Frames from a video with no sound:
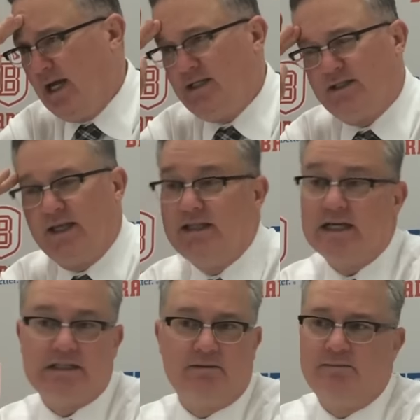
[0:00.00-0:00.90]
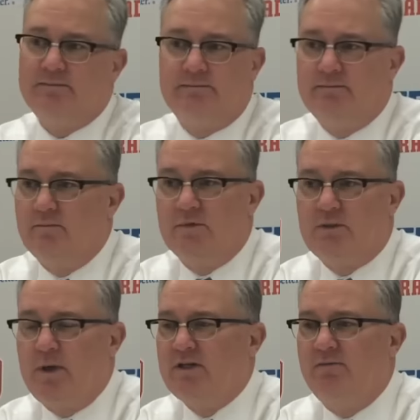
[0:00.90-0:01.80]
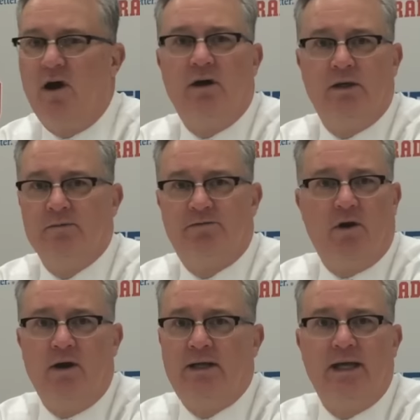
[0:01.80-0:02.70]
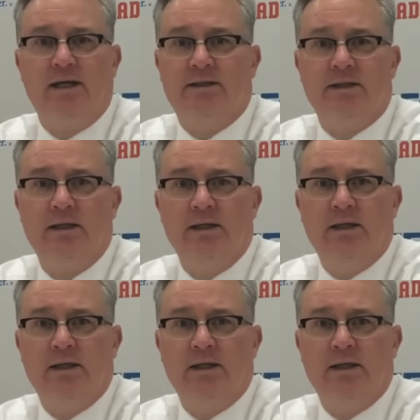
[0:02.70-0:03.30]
just think that's speaks volumes for our kids.